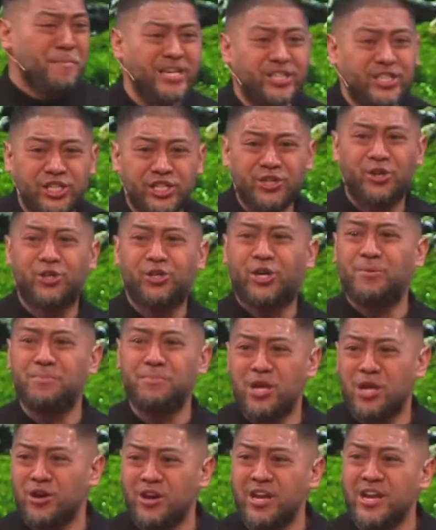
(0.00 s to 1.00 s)
missional
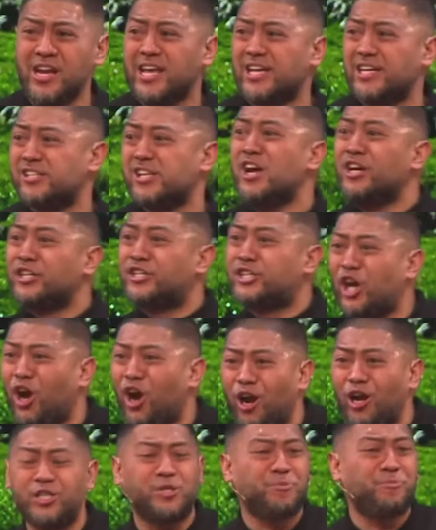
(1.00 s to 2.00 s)
communities,
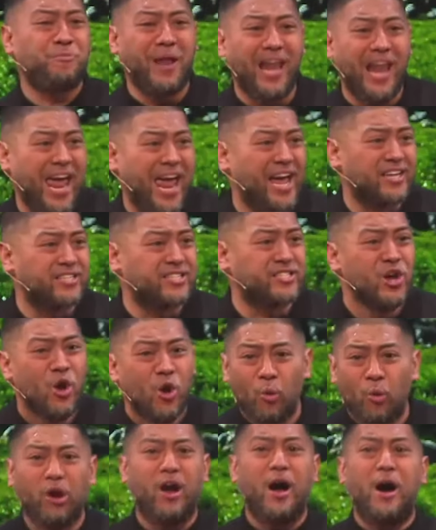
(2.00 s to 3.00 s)
church plants,
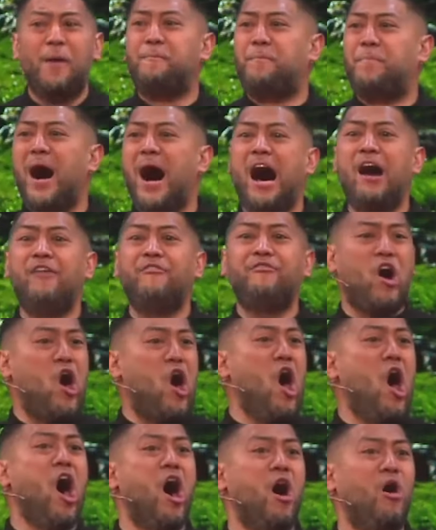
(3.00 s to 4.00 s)
where above
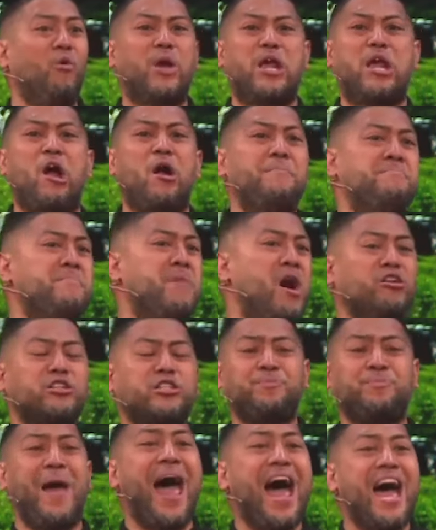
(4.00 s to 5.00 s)
all we are
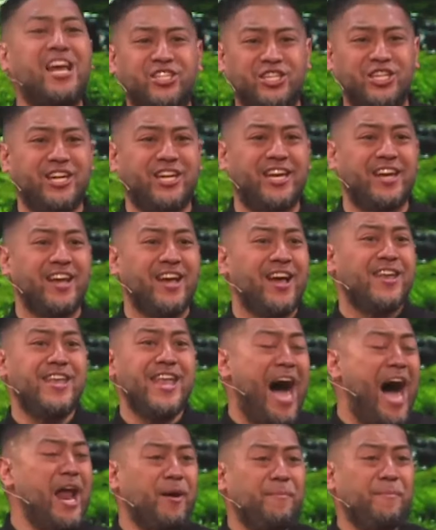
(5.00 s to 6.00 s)
most passionate,
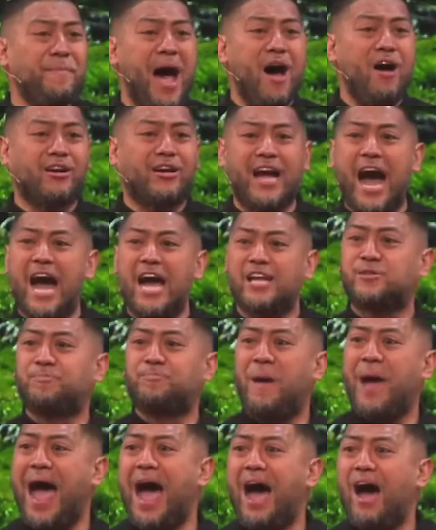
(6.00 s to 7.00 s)
not about God's
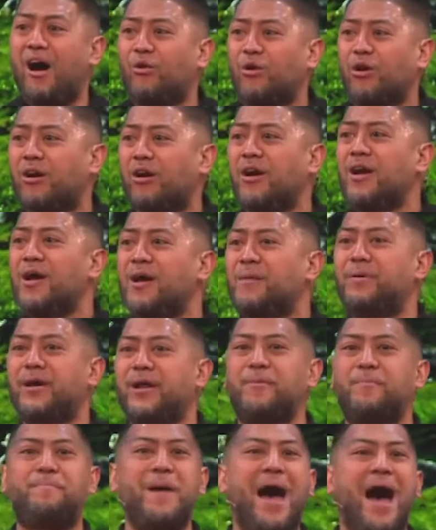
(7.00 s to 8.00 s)
power,
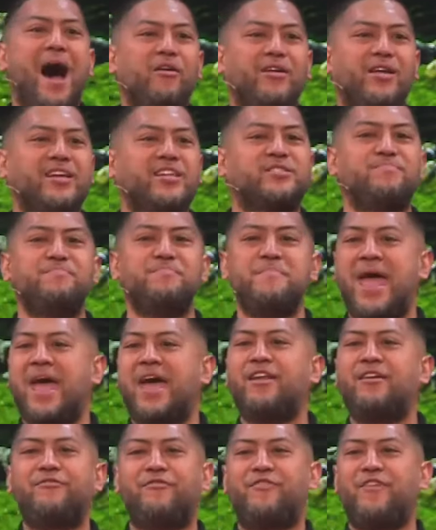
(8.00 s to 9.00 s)
but about his
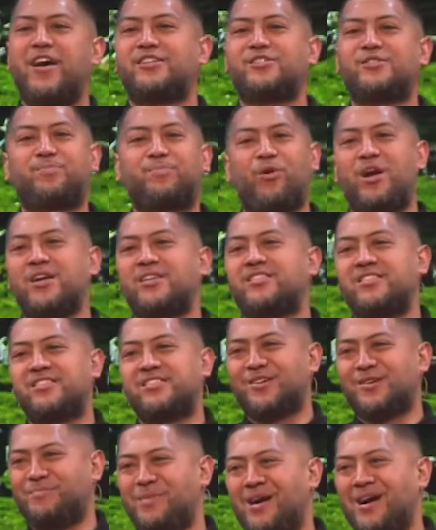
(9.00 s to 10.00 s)
manifest
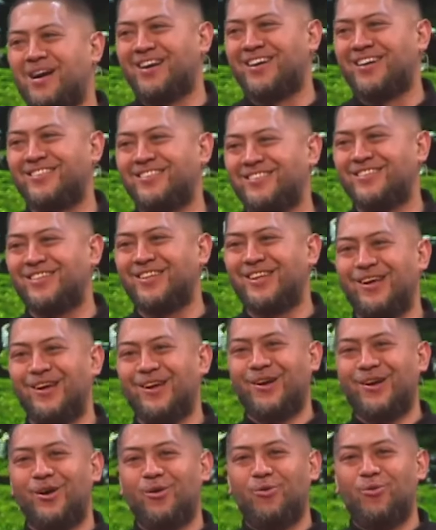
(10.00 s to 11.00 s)
presence among us.
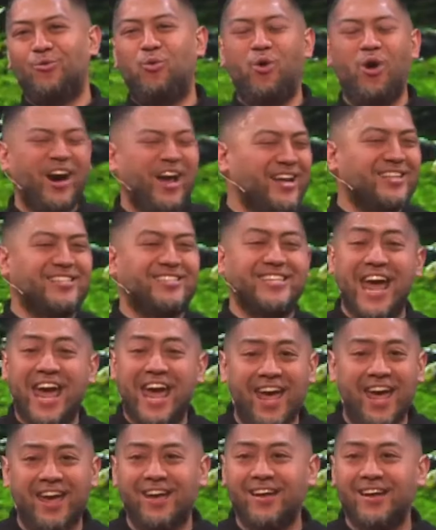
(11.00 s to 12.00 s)
What a
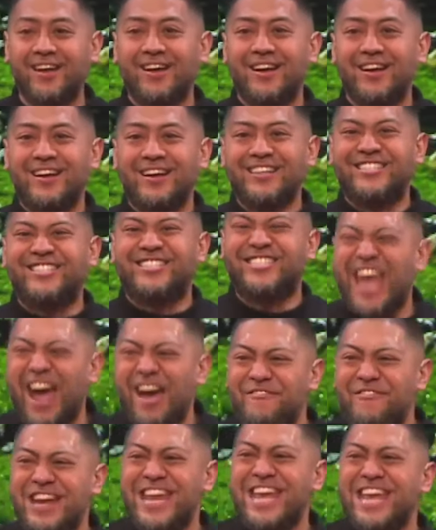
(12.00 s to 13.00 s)
day.
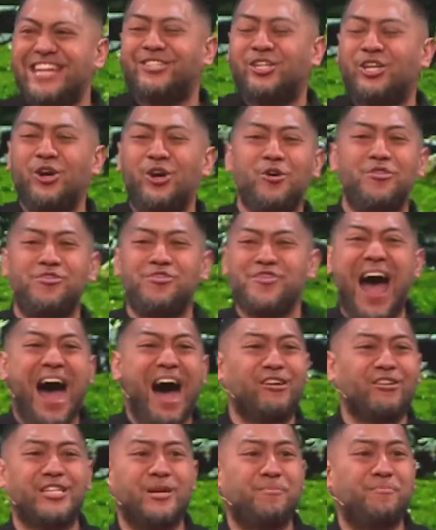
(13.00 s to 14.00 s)

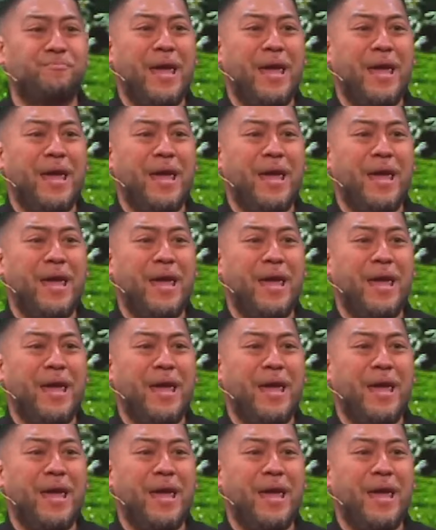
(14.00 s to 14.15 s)
72,000